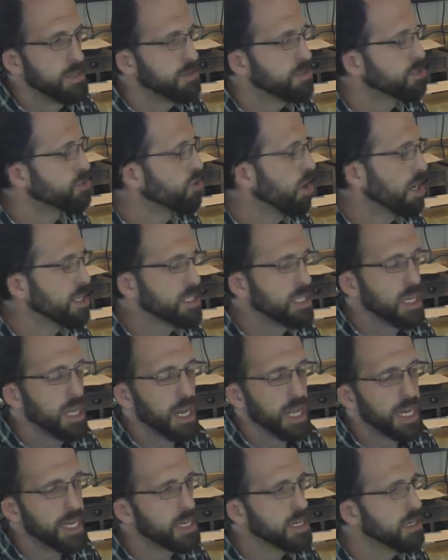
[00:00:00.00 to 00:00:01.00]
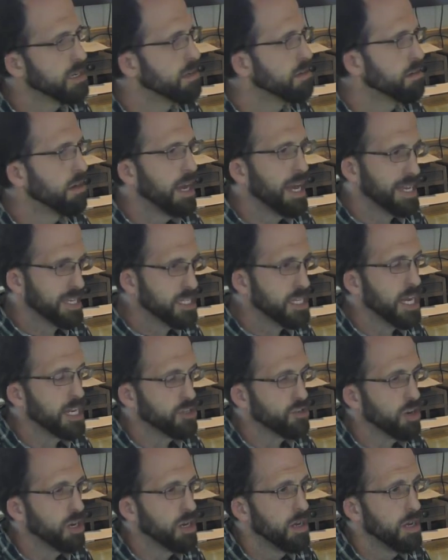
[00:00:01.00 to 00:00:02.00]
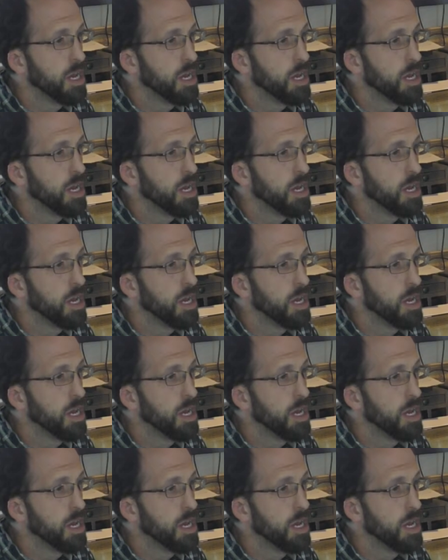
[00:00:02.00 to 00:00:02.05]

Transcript: drug dealing, etc.